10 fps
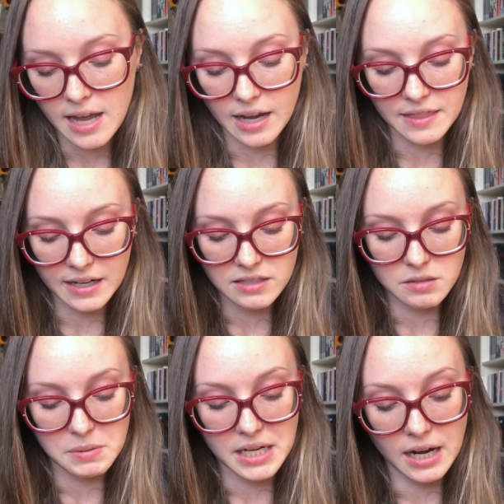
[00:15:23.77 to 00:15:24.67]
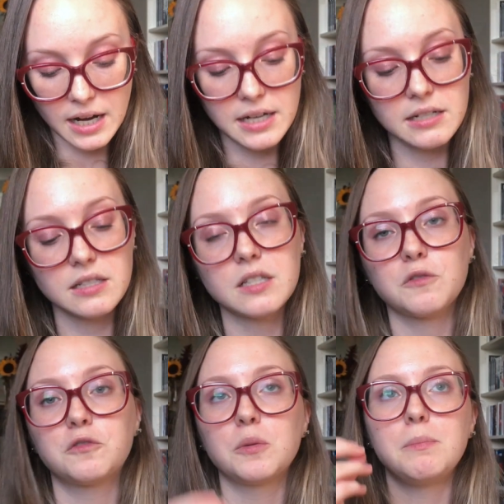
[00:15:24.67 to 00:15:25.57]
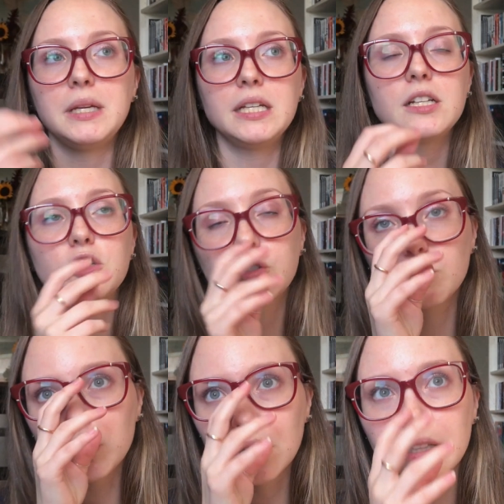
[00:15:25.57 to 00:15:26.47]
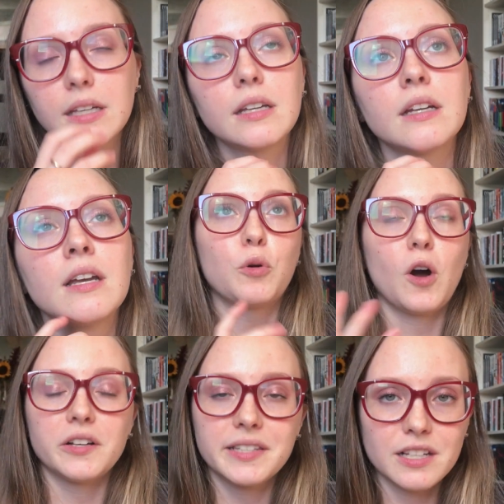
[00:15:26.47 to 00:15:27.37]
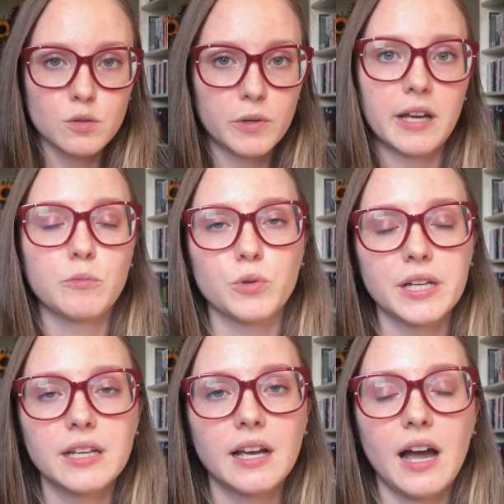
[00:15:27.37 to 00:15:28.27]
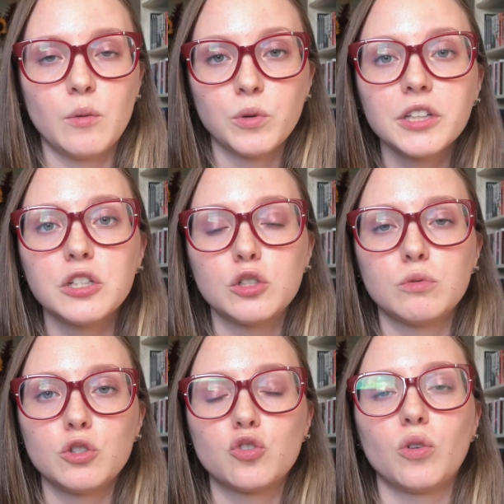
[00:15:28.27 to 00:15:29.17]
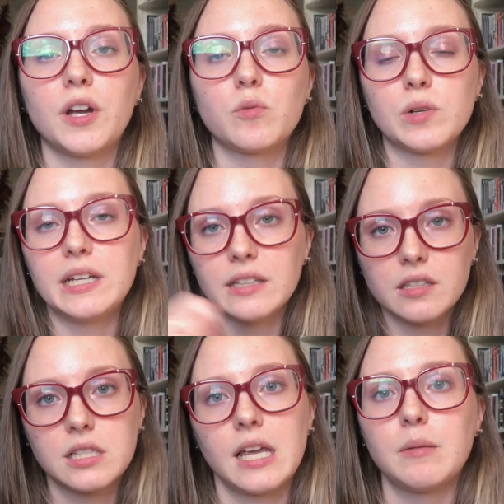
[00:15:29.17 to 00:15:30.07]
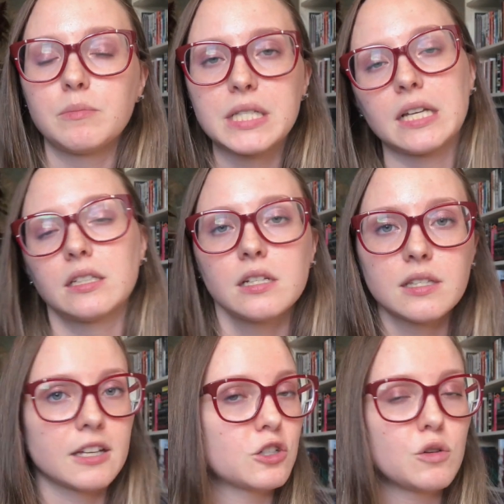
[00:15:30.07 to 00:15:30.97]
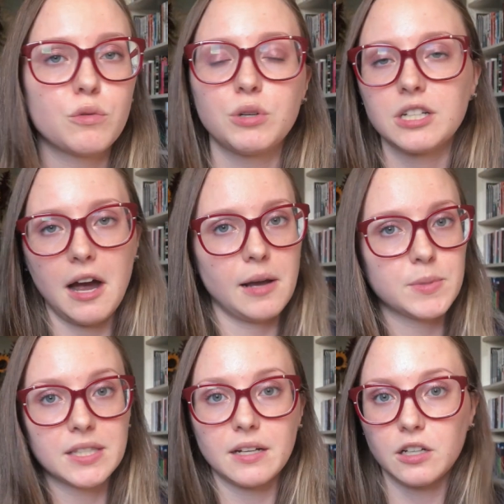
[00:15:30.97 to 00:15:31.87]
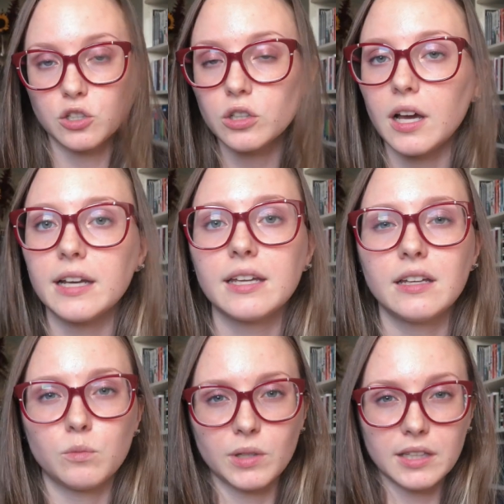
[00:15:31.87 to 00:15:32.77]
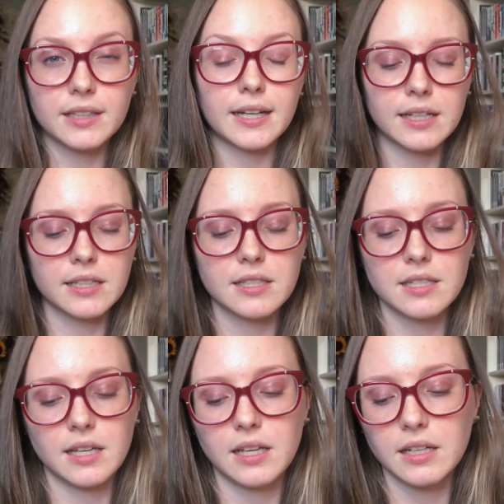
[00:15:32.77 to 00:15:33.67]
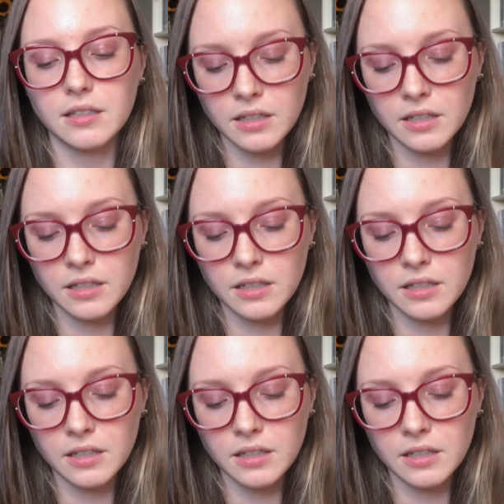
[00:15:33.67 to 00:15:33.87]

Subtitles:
And that is because for me to really process what I'm reading, I really do enjoy reading the same sentence like 2-3 times and then underlining it and really letting it sink in.